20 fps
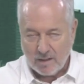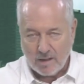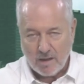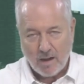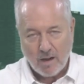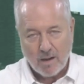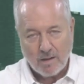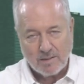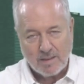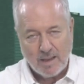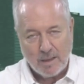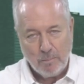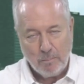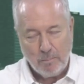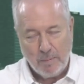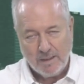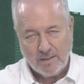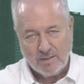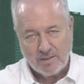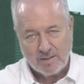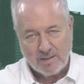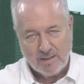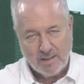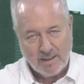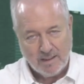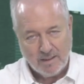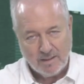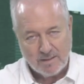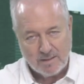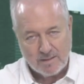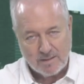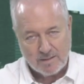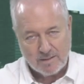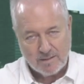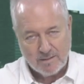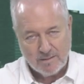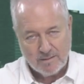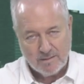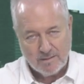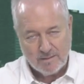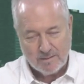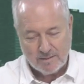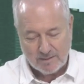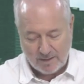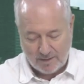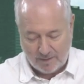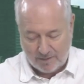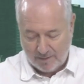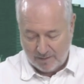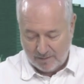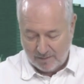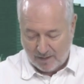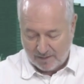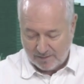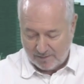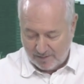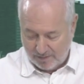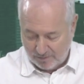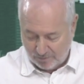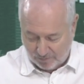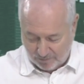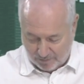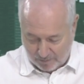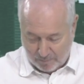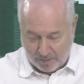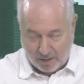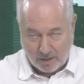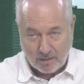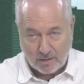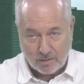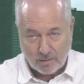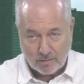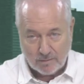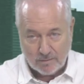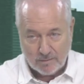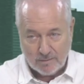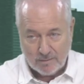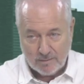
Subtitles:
cars had bench seats. Se dice asiento de banco.